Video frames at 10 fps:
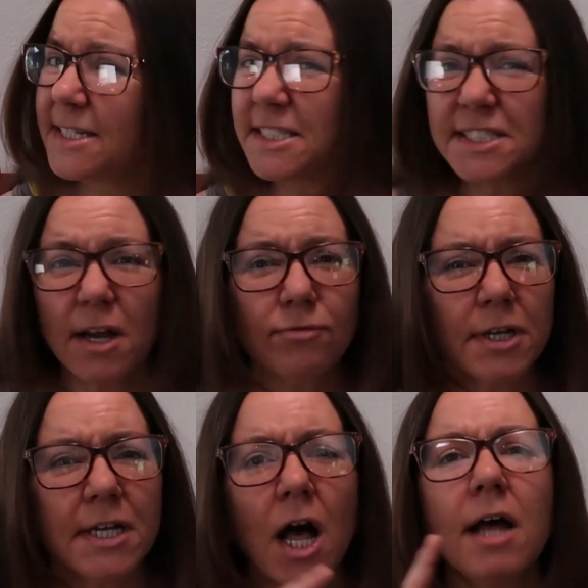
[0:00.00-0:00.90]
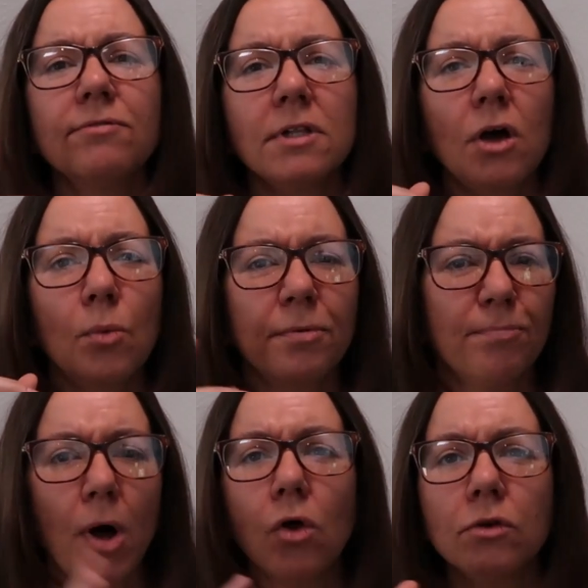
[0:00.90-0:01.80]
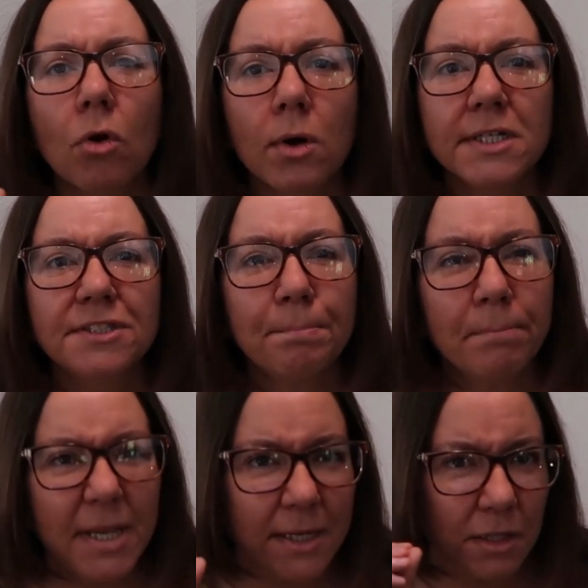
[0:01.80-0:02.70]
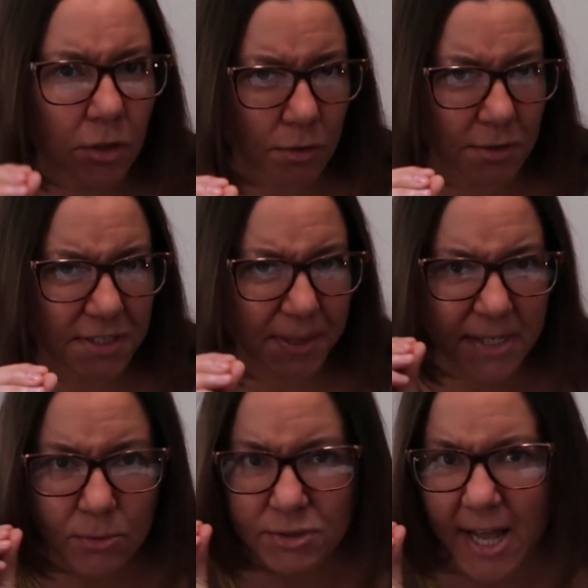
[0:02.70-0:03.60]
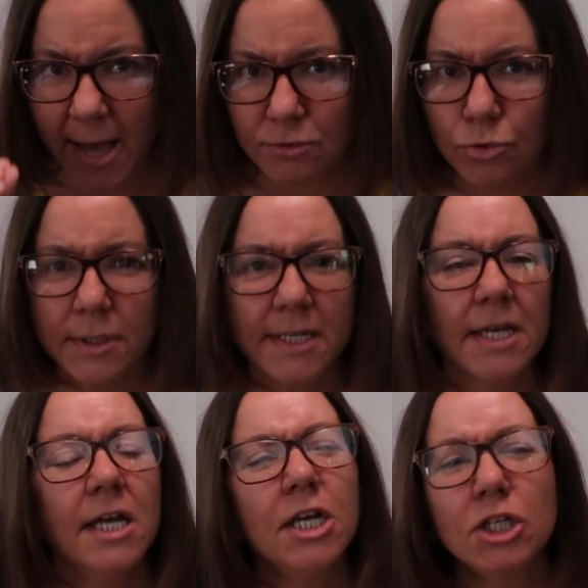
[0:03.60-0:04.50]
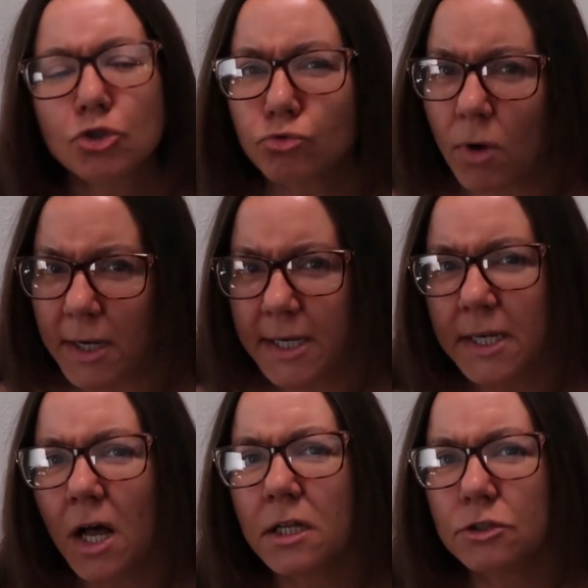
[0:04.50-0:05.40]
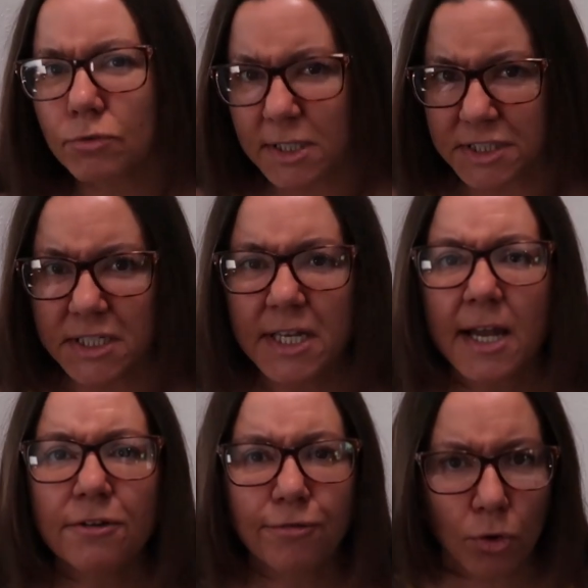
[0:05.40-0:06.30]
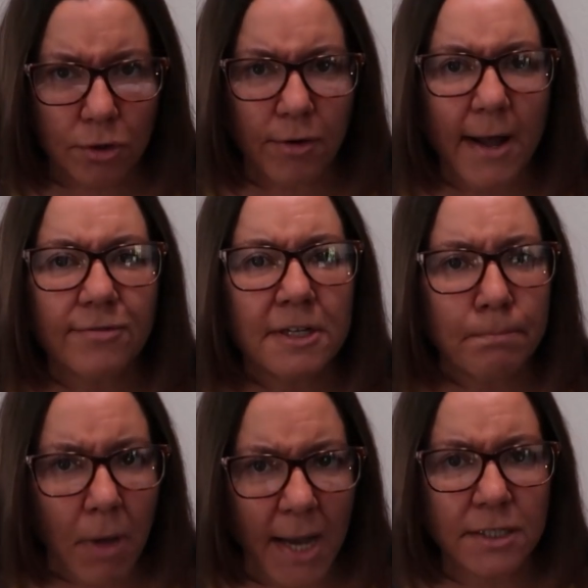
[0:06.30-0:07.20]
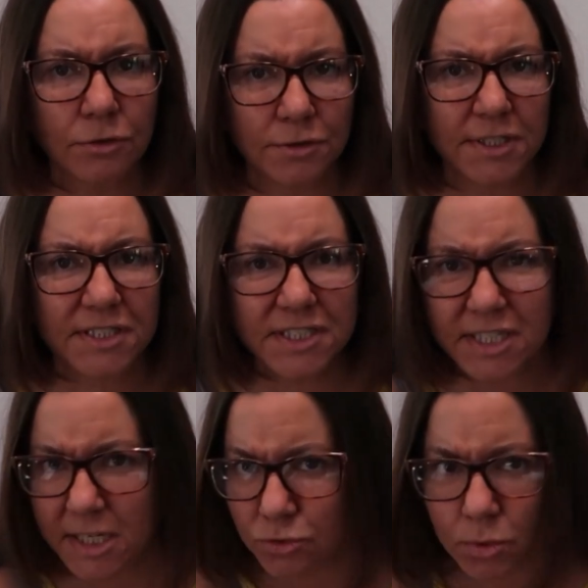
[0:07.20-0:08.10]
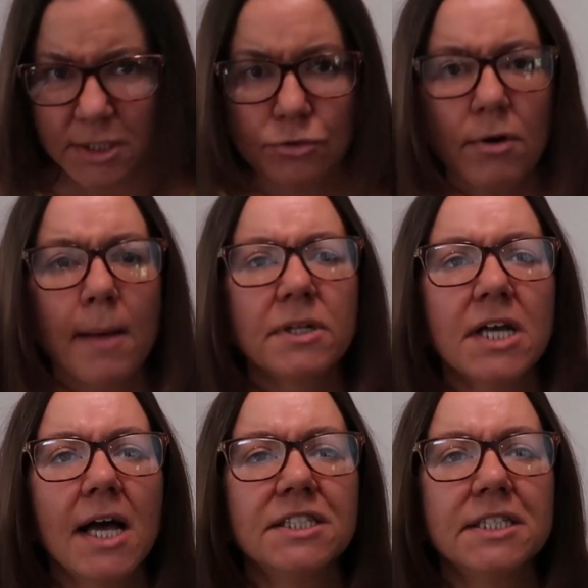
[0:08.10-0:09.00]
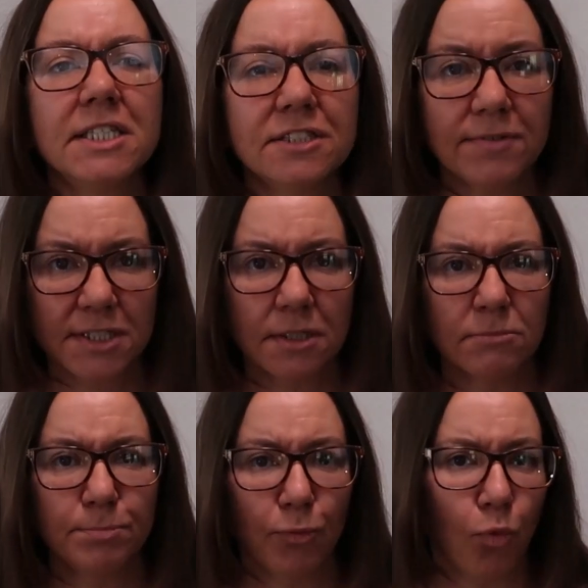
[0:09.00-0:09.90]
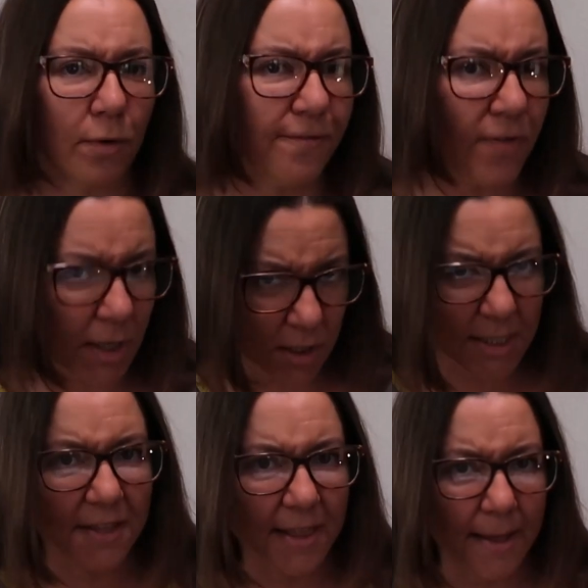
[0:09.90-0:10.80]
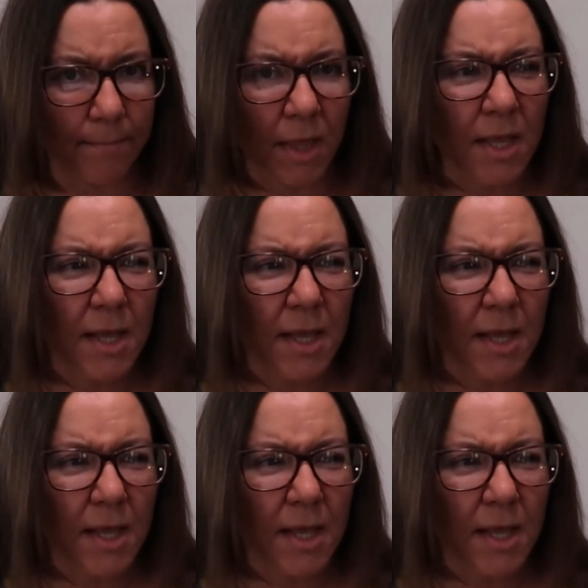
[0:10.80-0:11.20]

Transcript: Discovering an envelope of Polaroids, Mina learns that he was actually drugging, undressing, and photographing minors, sexually traumatizing his victims before funneling them